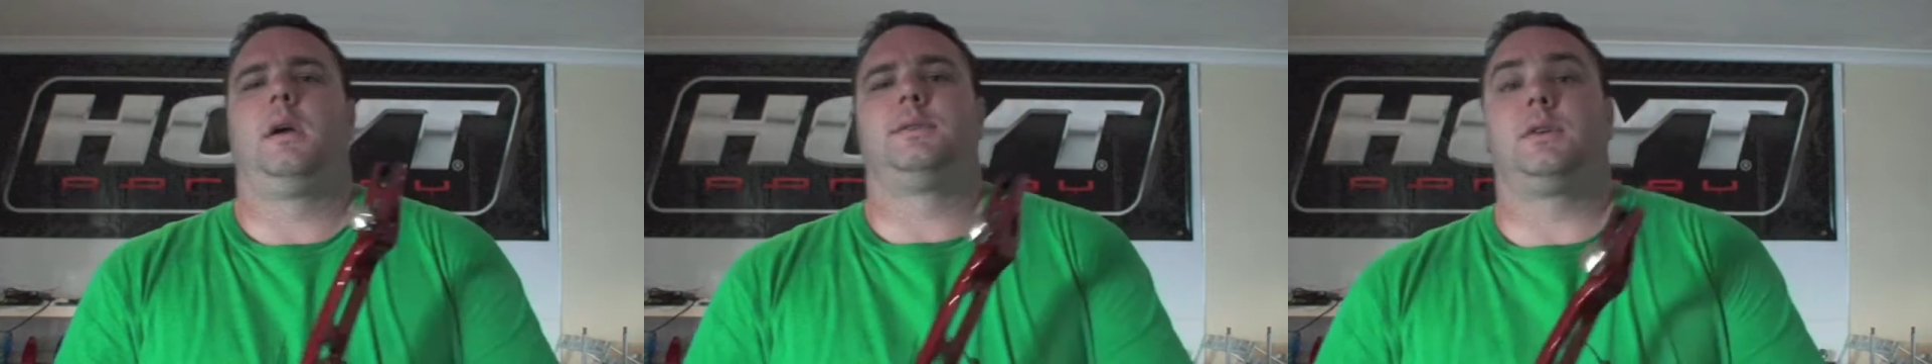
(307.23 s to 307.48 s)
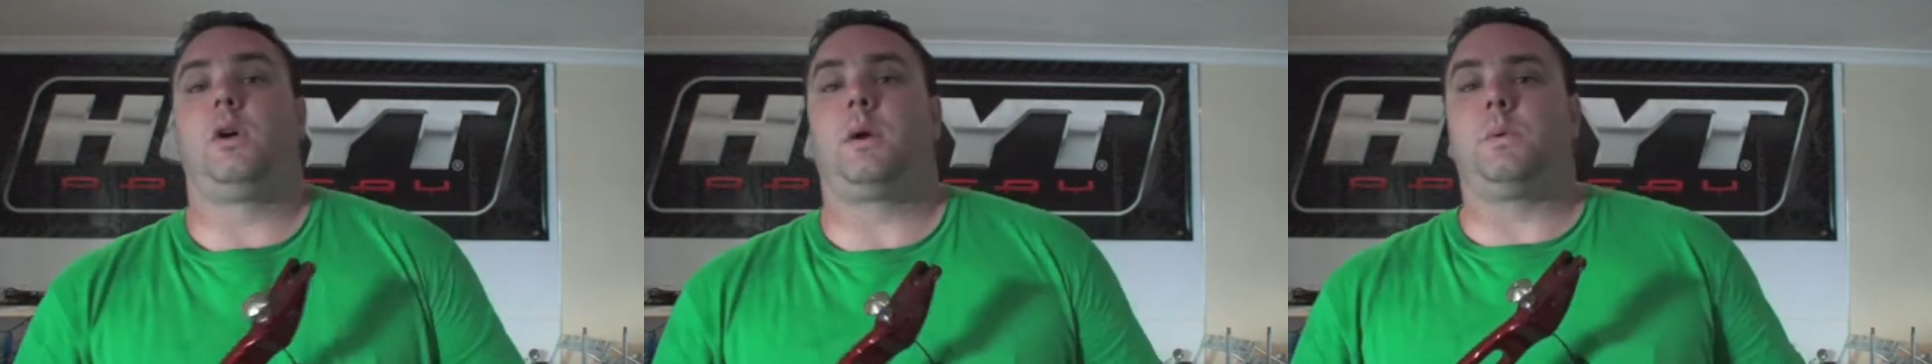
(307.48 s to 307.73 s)

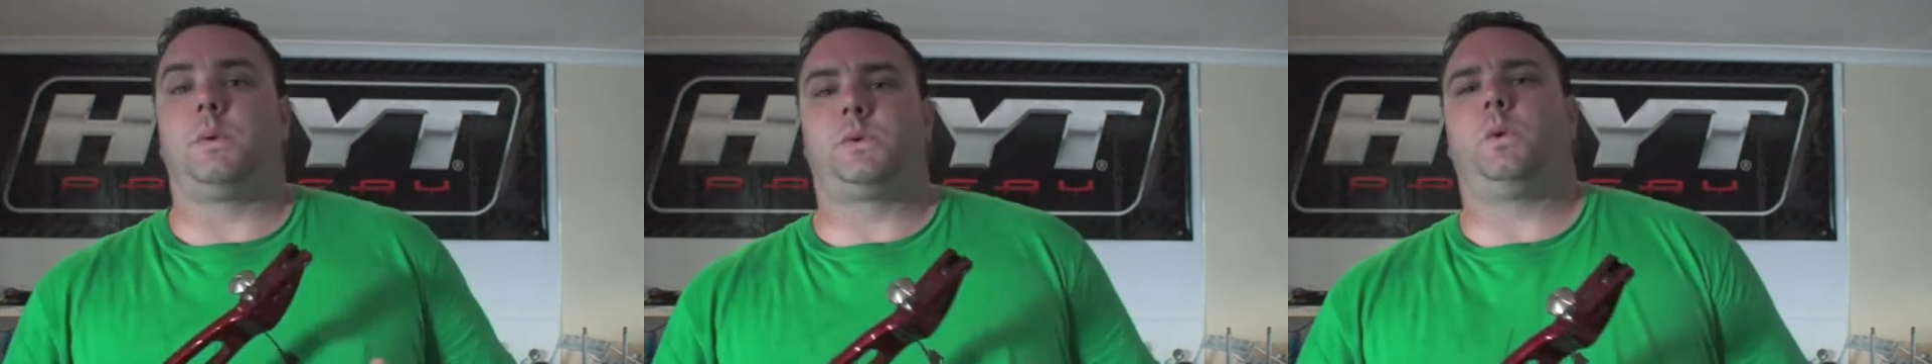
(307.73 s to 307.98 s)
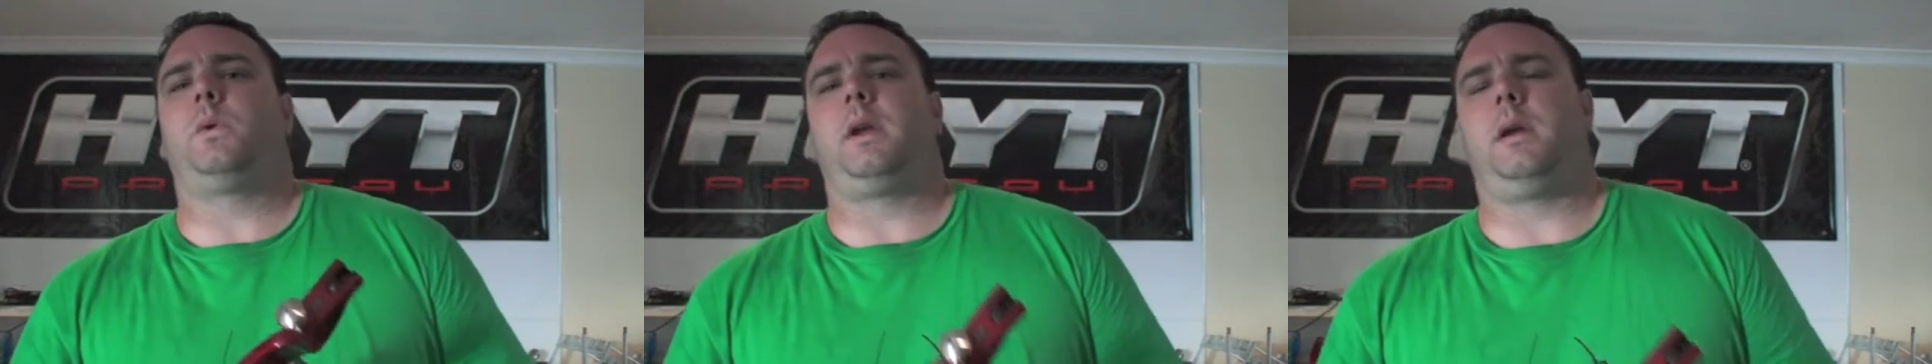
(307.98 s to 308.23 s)
So like we were
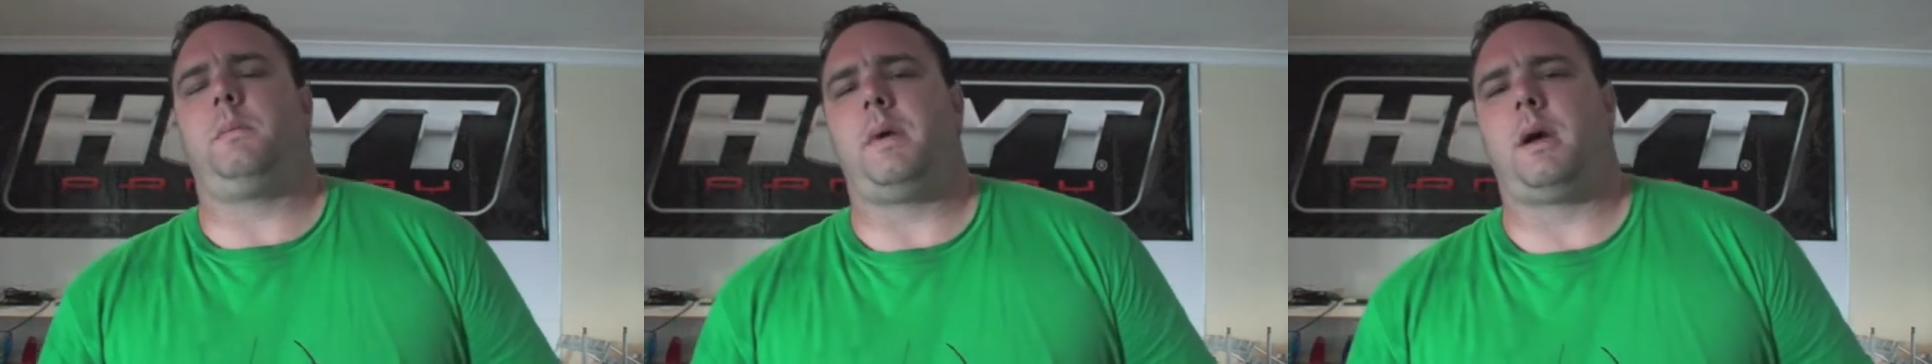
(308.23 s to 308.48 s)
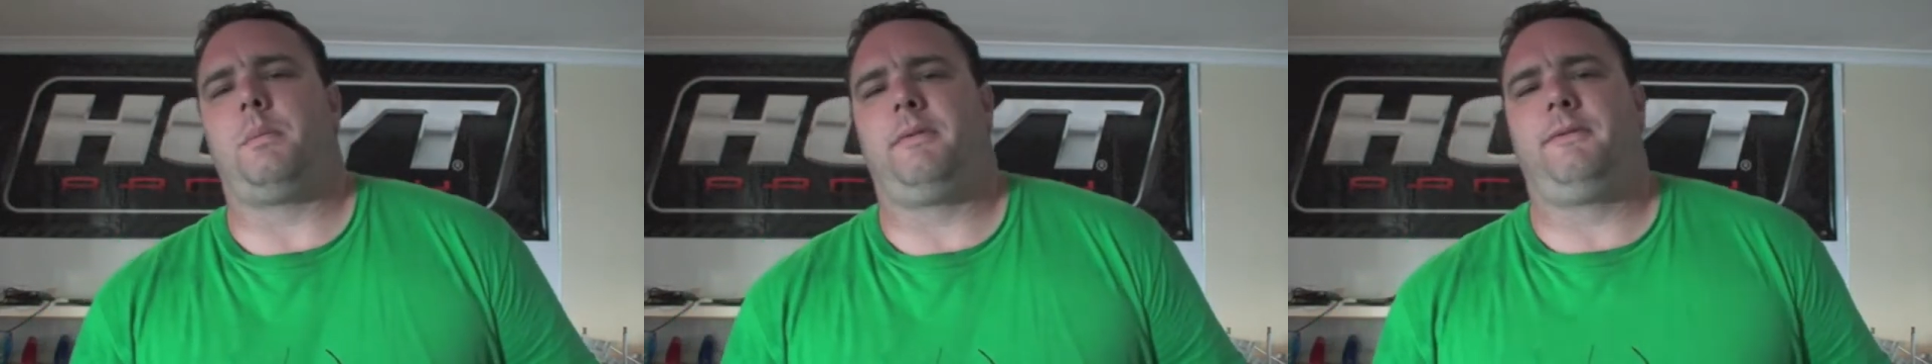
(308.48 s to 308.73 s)
talking
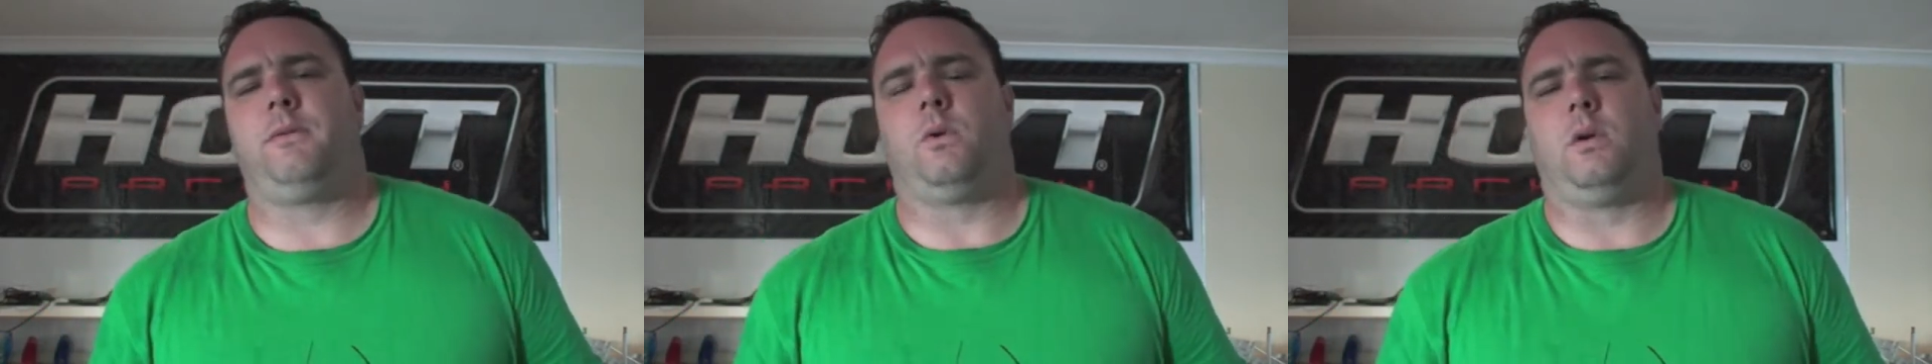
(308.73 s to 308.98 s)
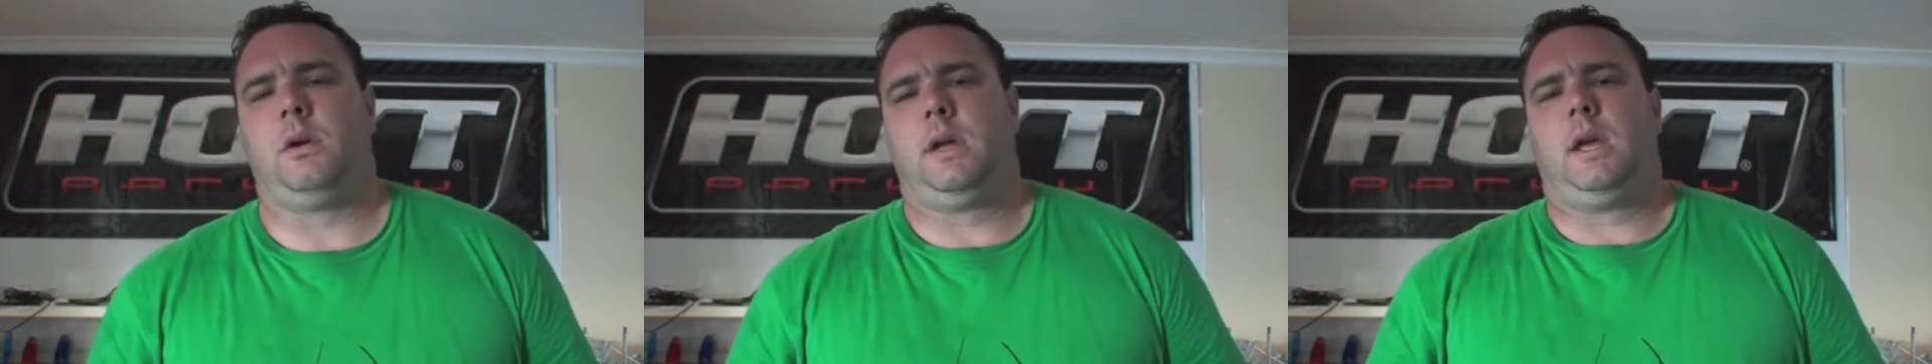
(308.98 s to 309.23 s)
about before,